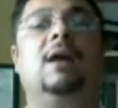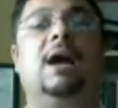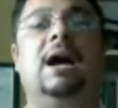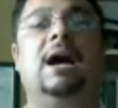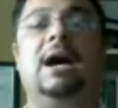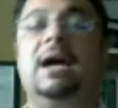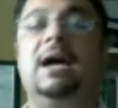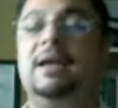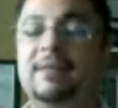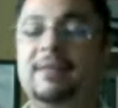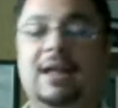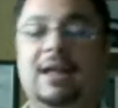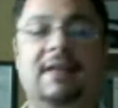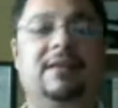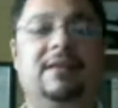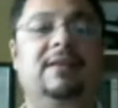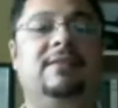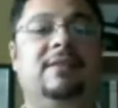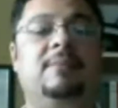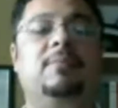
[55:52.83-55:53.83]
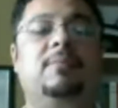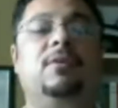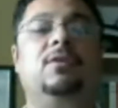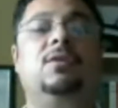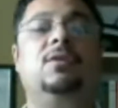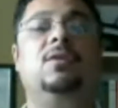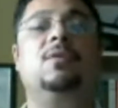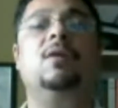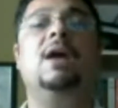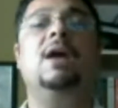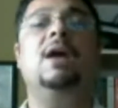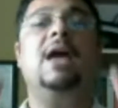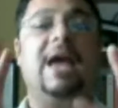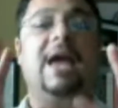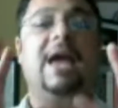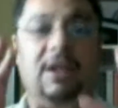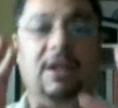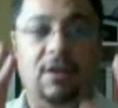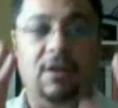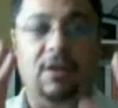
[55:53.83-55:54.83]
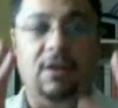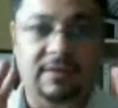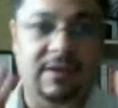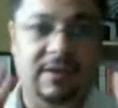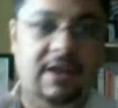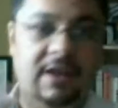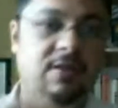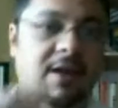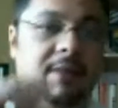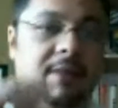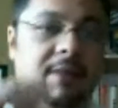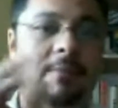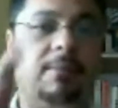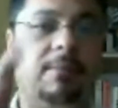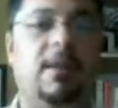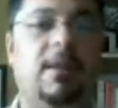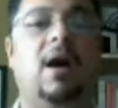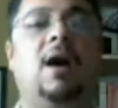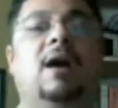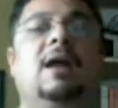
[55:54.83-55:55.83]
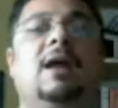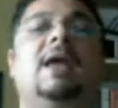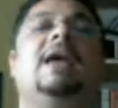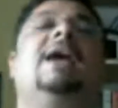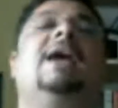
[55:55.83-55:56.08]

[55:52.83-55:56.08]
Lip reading: It's simple to do, and all of a sudden you have a blog.